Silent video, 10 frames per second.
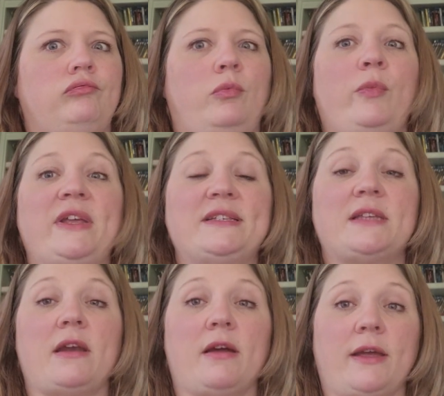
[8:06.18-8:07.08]

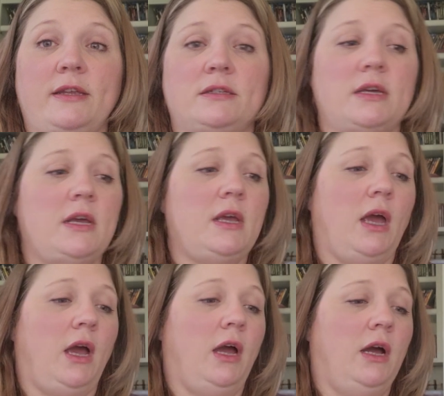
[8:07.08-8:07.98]
Wednesday night,
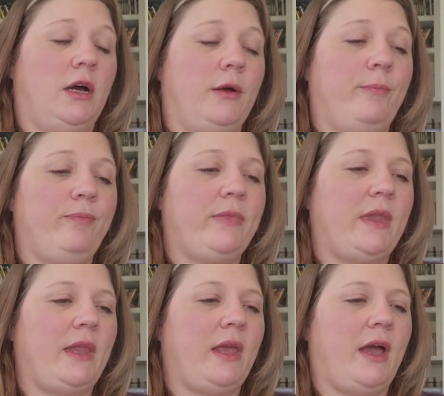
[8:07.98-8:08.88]

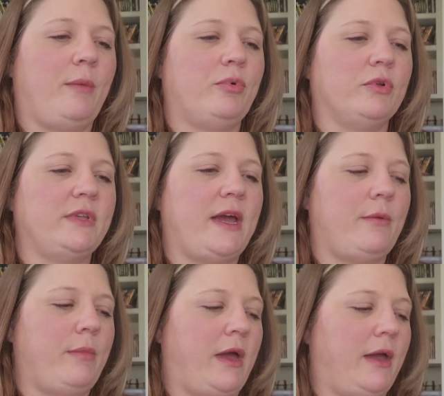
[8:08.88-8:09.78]
I pulled
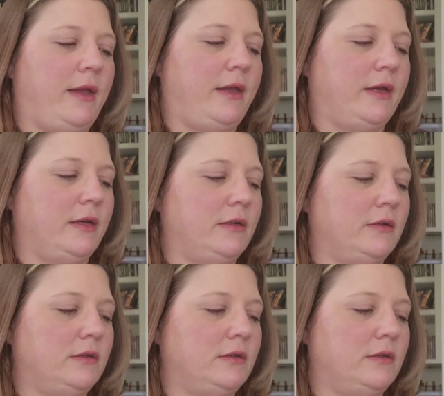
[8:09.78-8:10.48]
out my